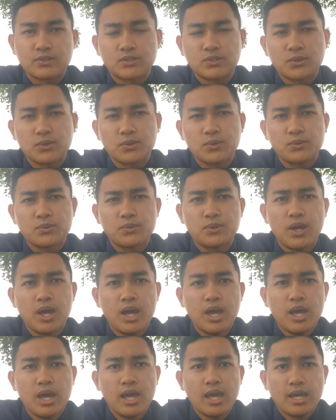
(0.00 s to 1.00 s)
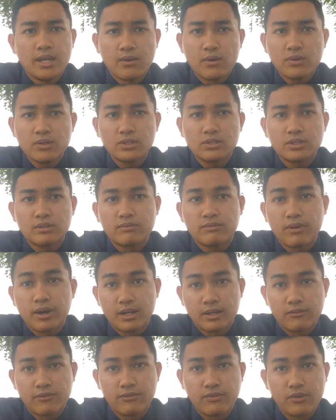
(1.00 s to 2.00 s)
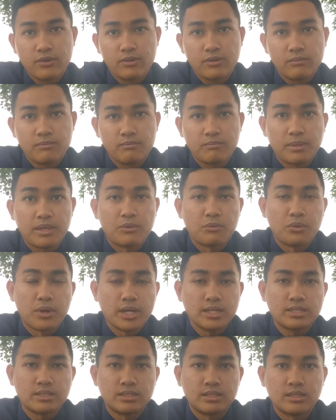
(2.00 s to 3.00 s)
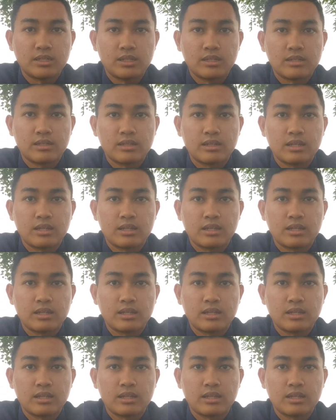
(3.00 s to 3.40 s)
So, in order to avoid the food being wasted,